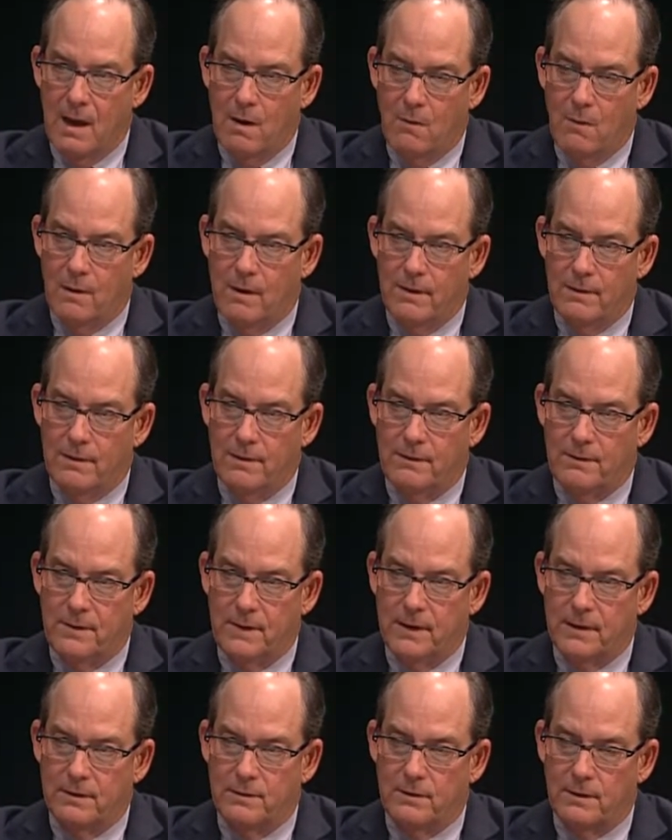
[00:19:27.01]
One of the
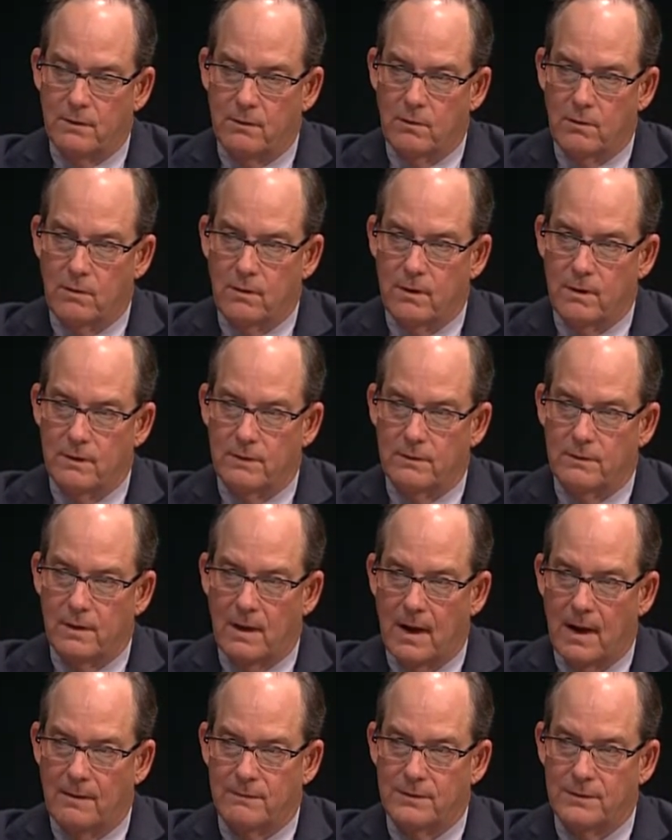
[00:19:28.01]
things that cause,
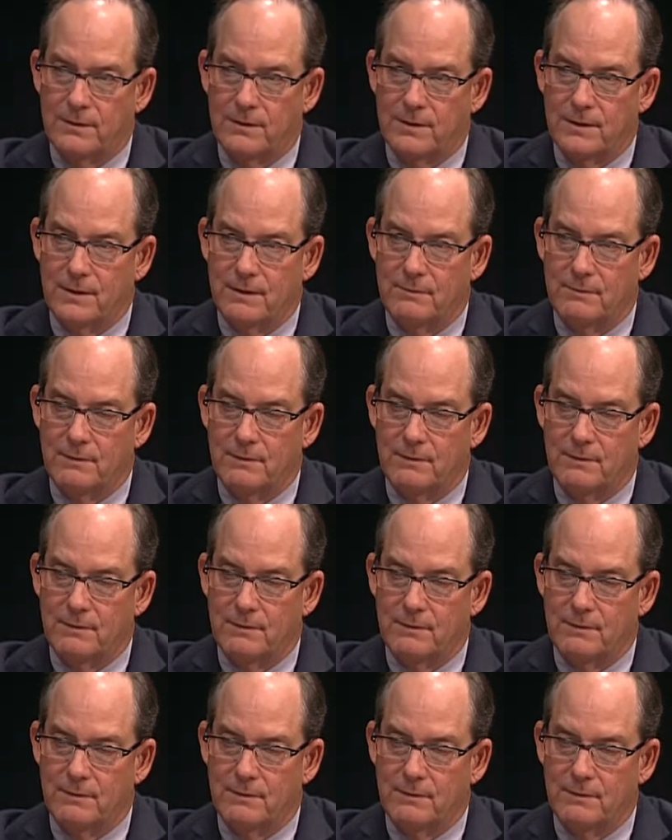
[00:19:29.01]
obviously,